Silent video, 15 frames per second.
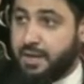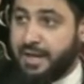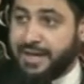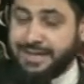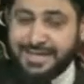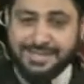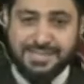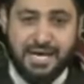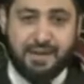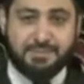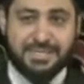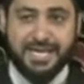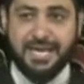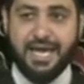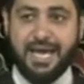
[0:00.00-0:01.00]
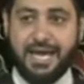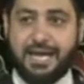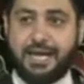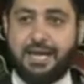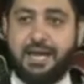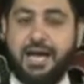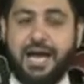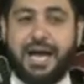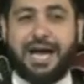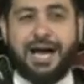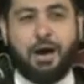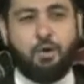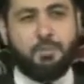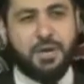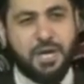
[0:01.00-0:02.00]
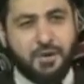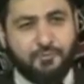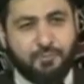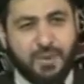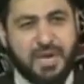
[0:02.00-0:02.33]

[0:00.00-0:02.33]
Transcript: And let's come today. How many of